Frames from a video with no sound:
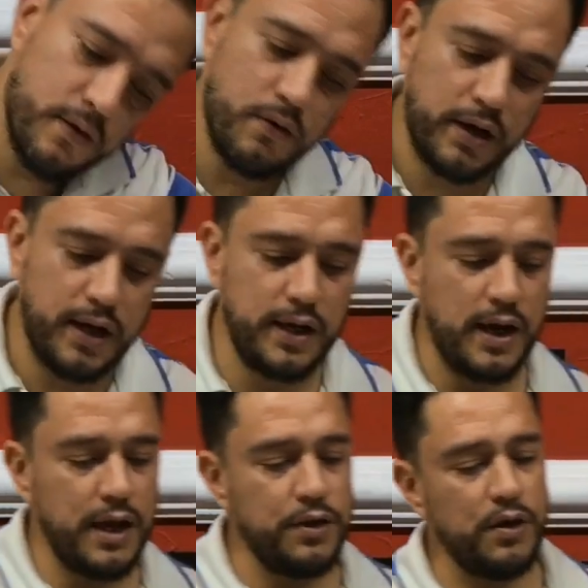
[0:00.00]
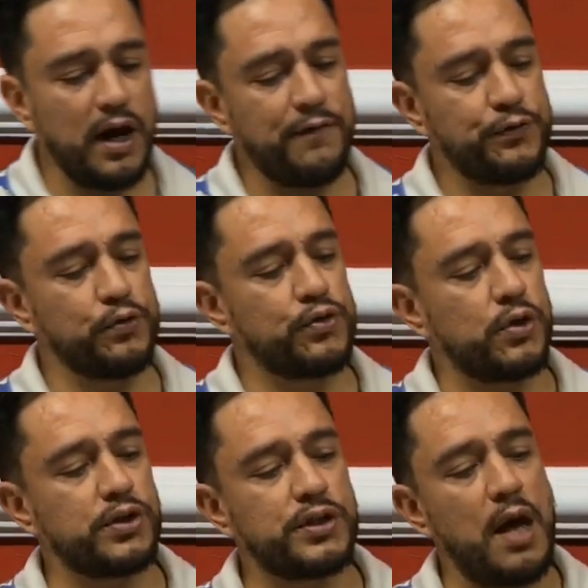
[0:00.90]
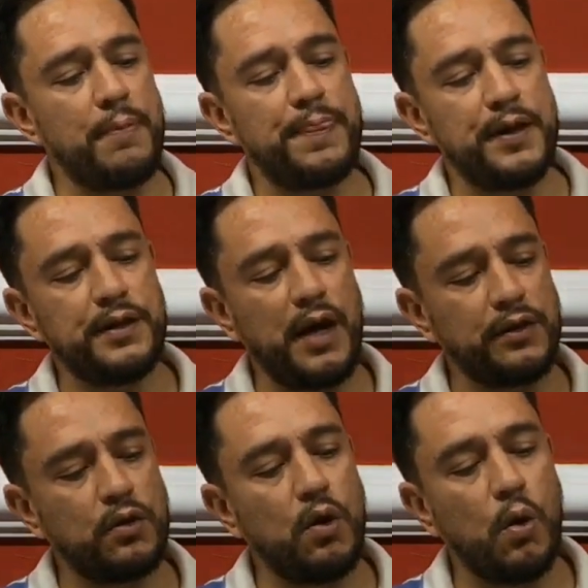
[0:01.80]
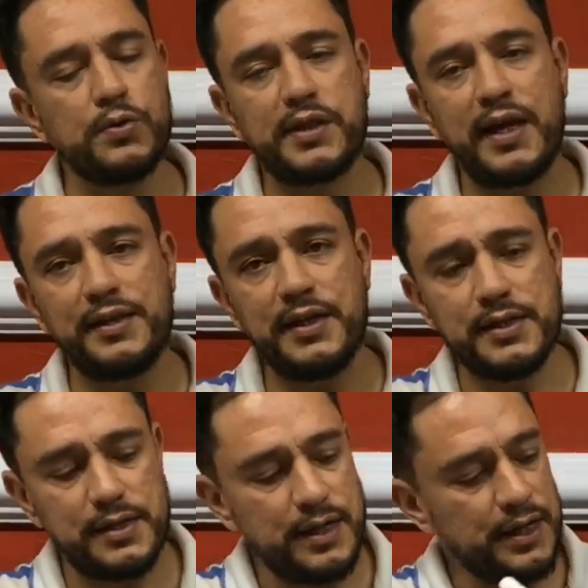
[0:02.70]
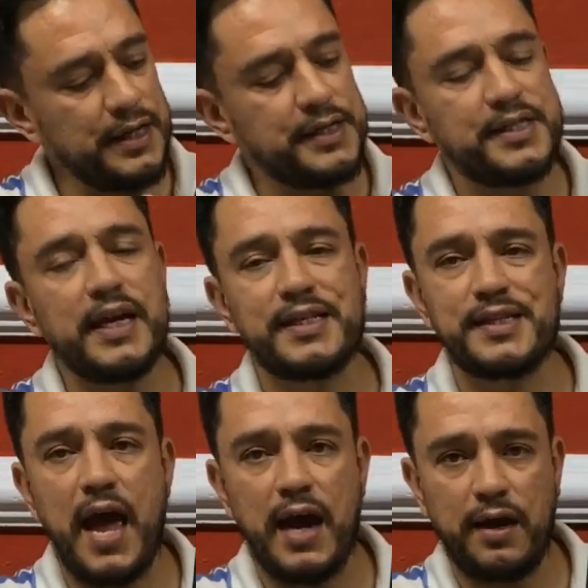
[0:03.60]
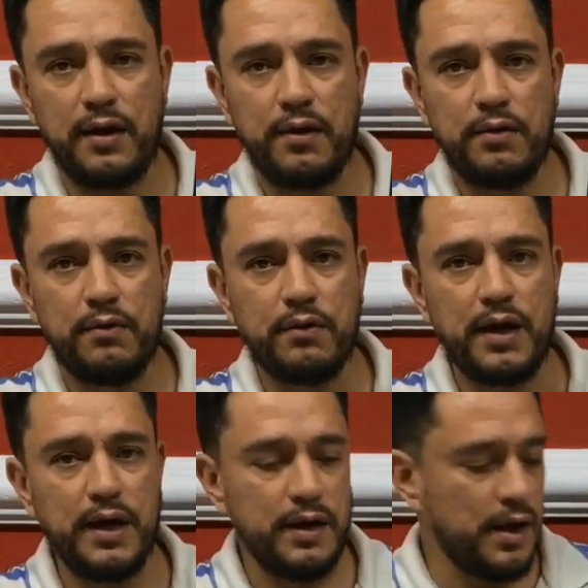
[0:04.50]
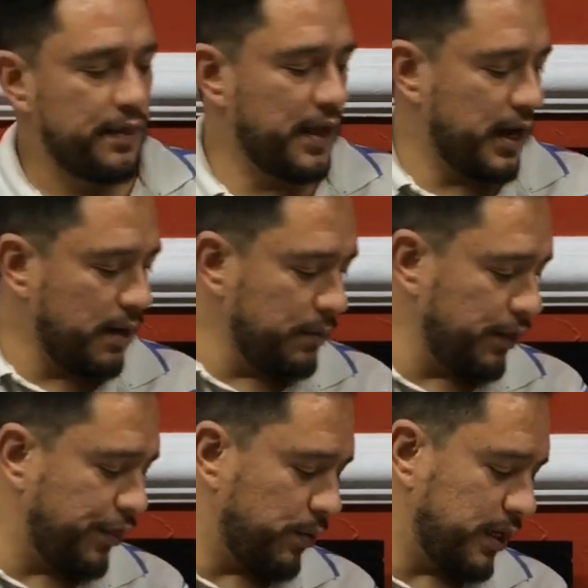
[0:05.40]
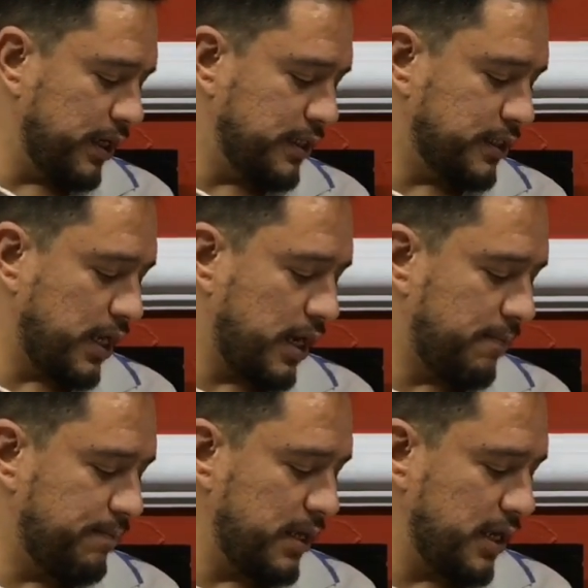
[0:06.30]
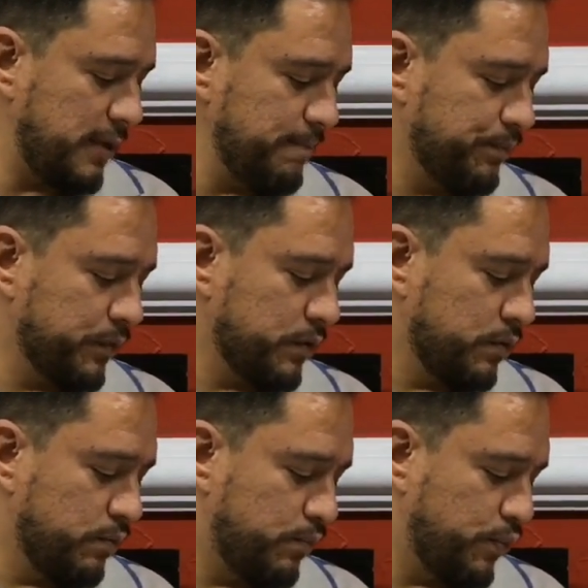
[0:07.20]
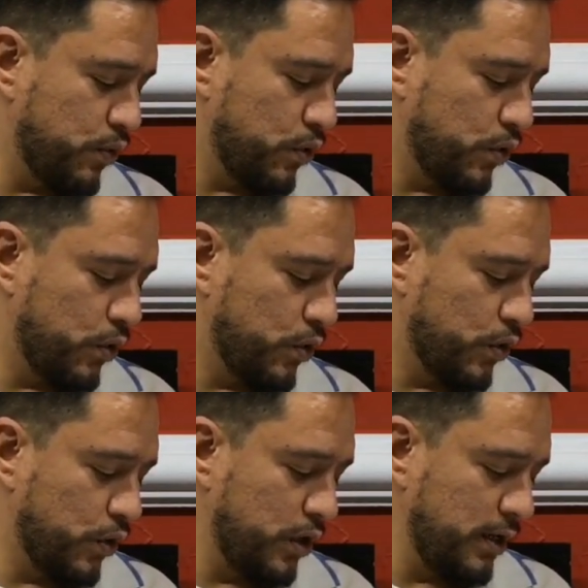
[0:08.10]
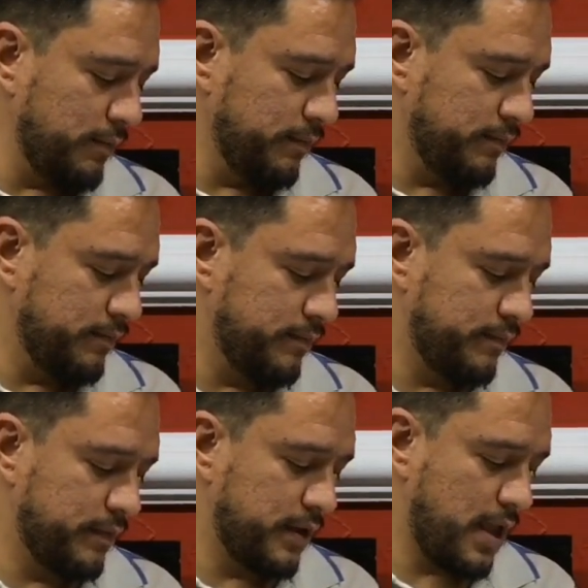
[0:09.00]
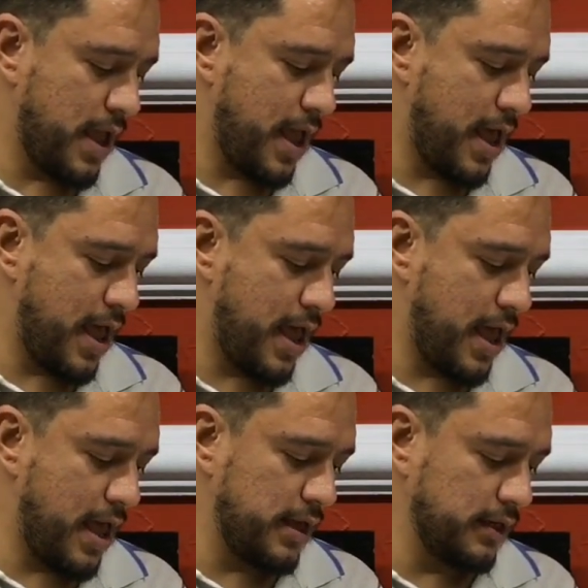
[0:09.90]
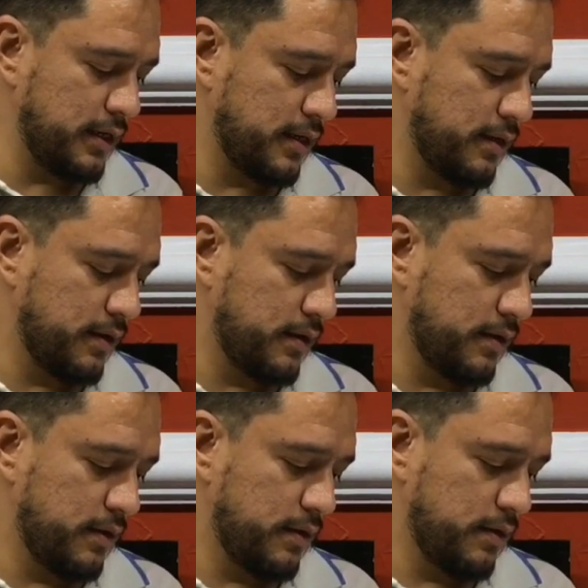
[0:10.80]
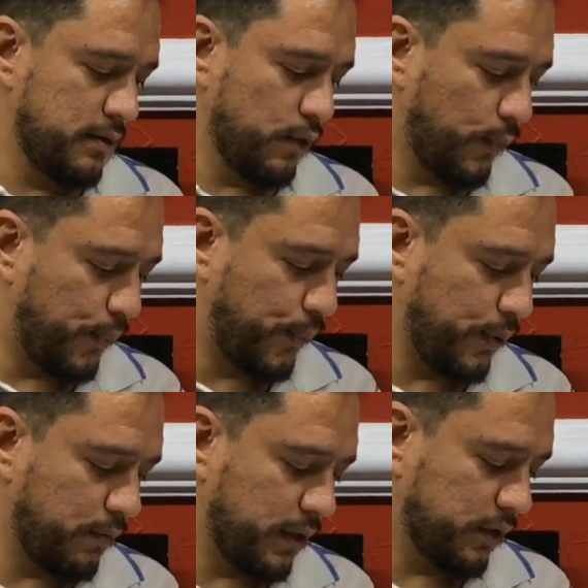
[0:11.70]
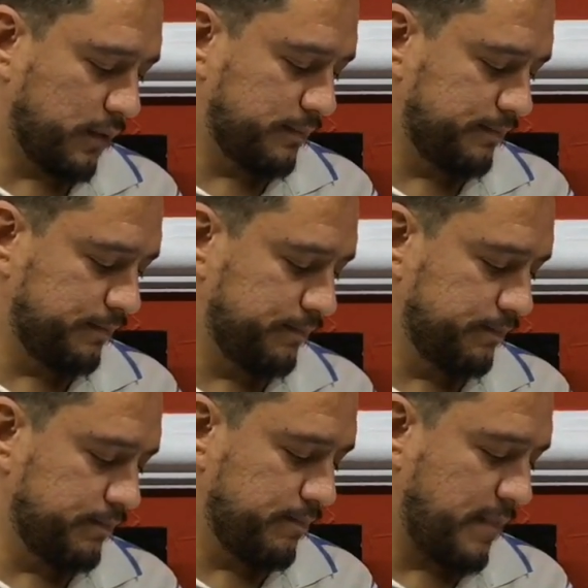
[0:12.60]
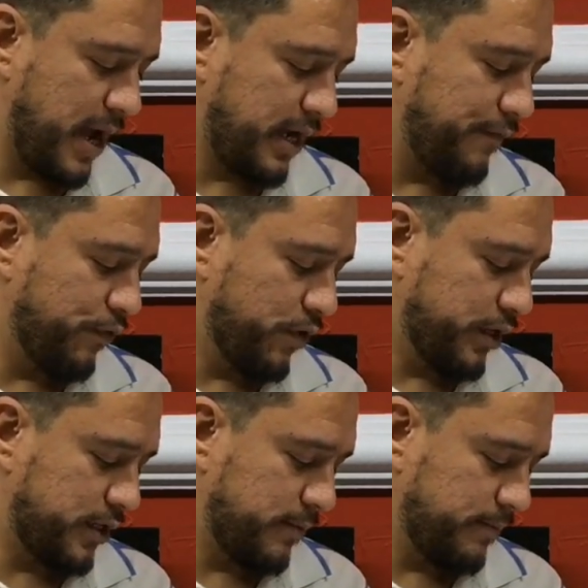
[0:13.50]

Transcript: Okay, and you have to draw something that goes like this in zigzag. Okay, the number 3 is gonna be pull and, well done, back and forth,